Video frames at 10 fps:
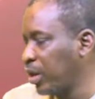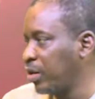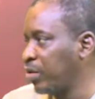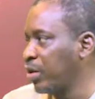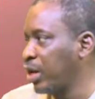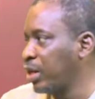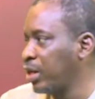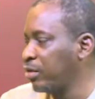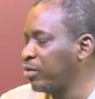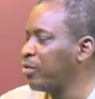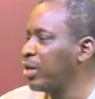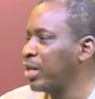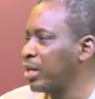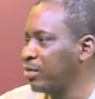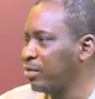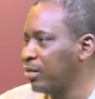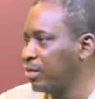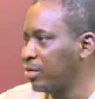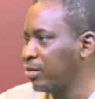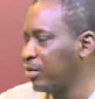You know, and it's only NLC,
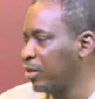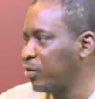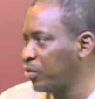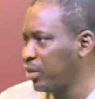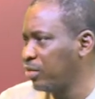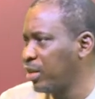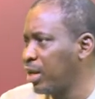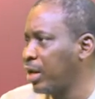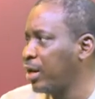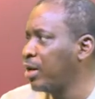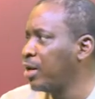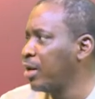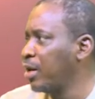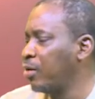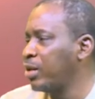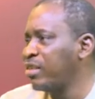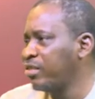CUC is there, other